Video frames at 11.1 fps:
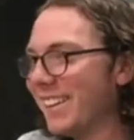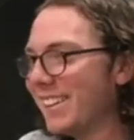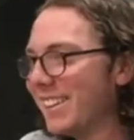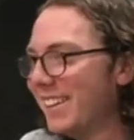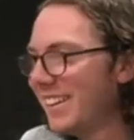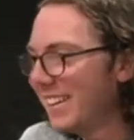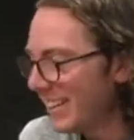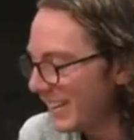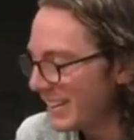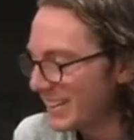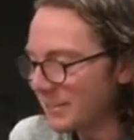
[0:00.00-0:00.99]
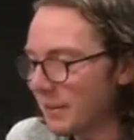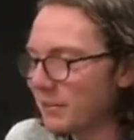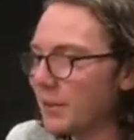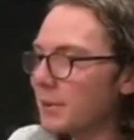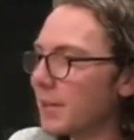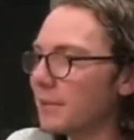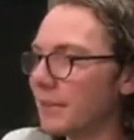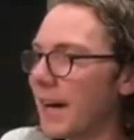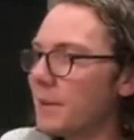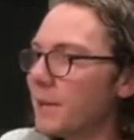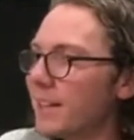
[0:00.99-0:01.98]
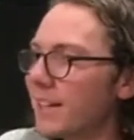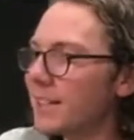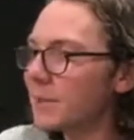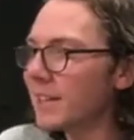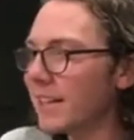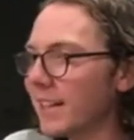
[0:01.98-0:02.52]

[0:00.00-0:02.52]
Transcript: Like, my phone's on vibrate. That's right.